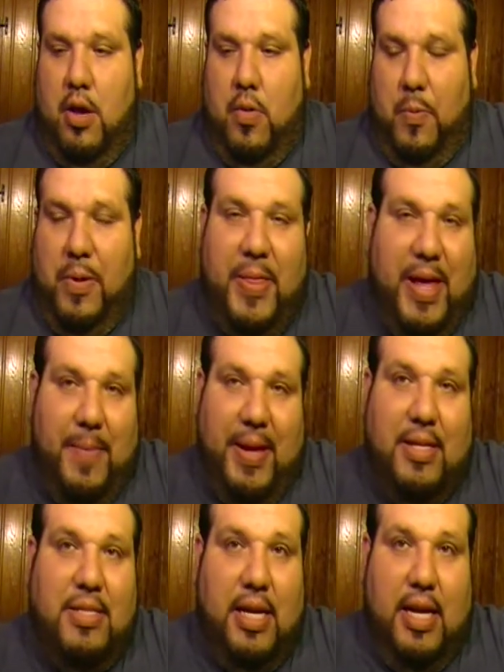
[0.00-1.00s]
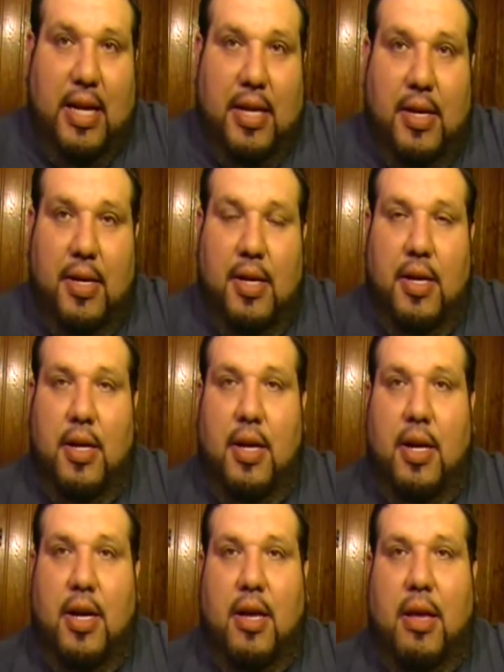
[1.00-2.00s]
With that being said,
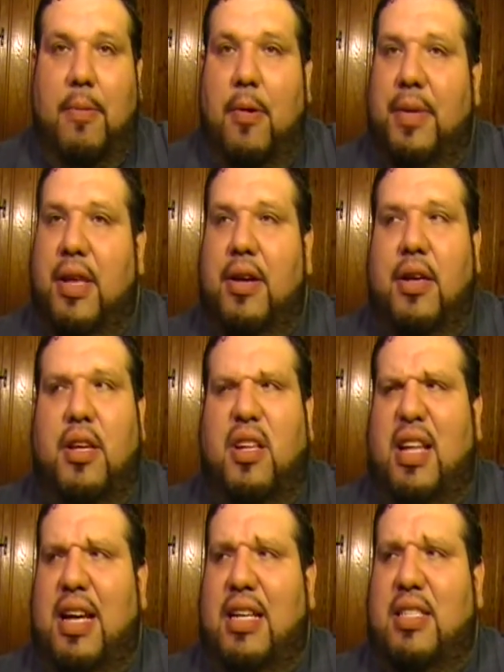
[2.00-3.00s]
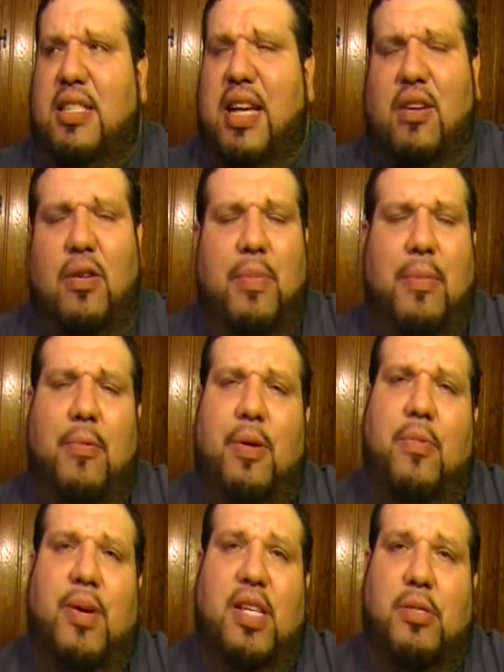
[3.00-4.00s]
they put me in another class. I don't remember what
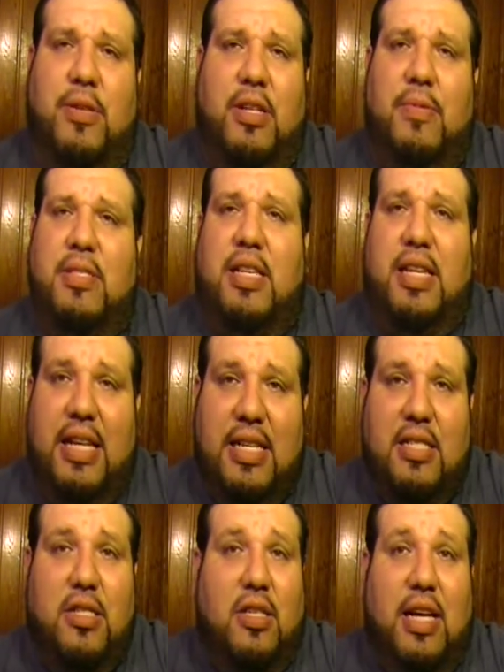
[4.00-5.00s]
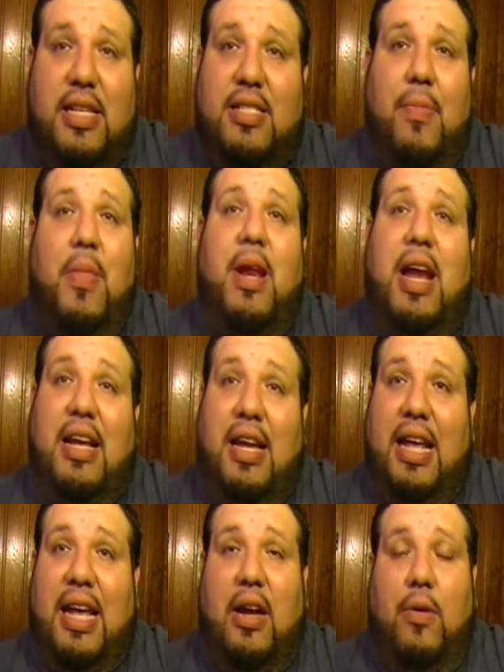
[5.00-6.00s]
it was, but it was an easier class, something that I
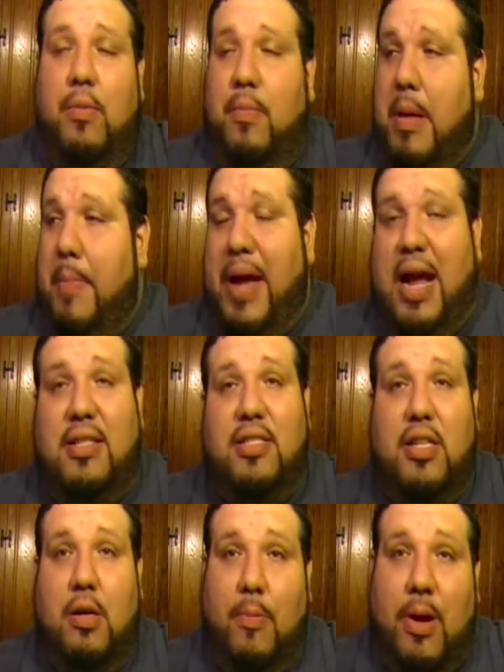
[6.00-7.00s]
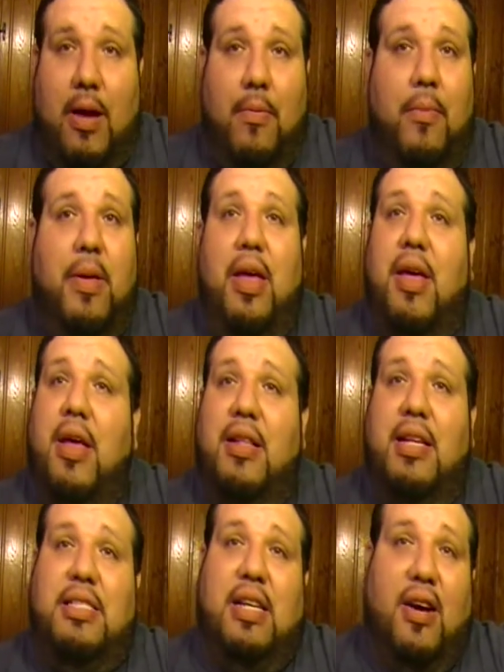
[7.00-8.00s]
could handle. I passed it, no problem.
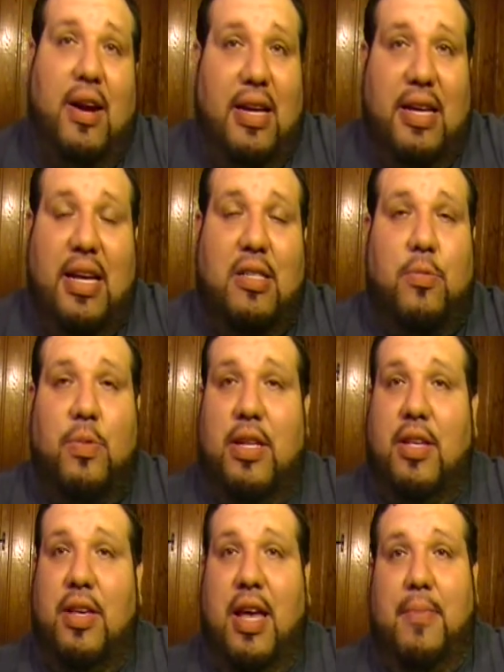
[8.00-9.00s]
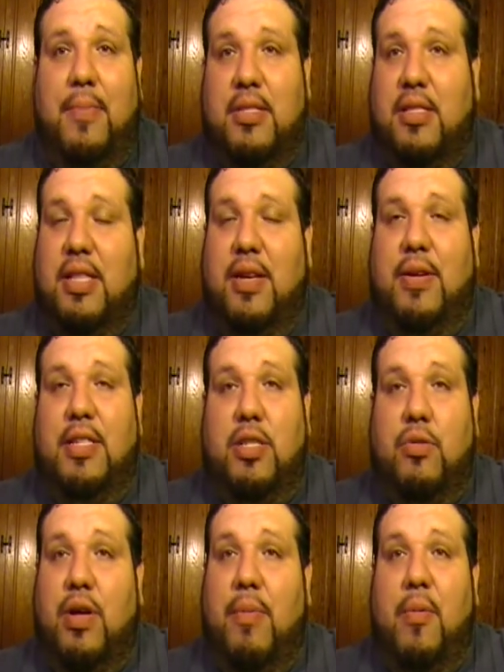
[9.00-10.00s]
They said, all right, guess what? You got Music Theory
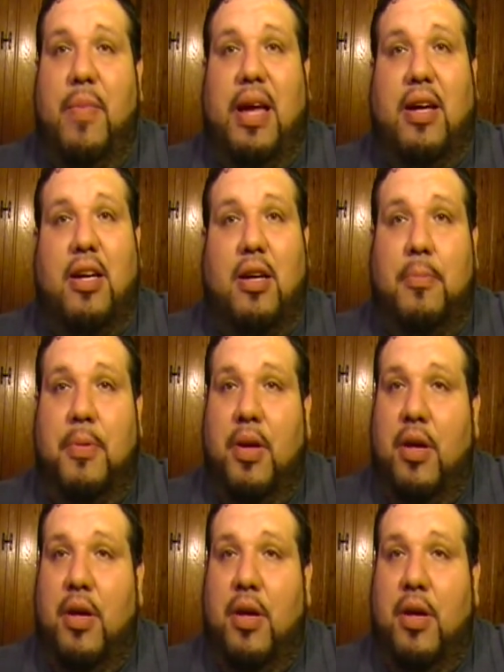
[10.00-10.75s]
2 coming back up.